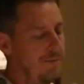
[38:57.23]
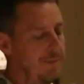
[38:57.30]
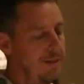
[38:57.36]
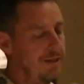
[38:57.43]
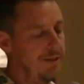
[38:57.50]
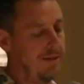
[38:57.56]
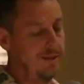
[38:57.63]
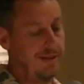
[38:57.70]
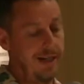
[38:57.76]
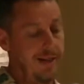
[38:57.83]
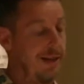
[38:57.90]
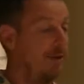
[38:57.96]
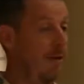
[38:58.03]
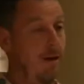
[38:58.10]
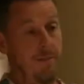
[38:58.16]
emissions like
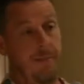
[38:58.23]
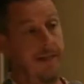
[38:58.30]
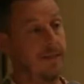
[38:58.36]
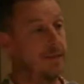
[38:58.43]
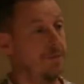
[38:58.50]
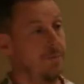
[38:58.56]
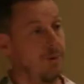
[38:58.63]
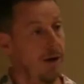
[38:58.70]
they're our biggest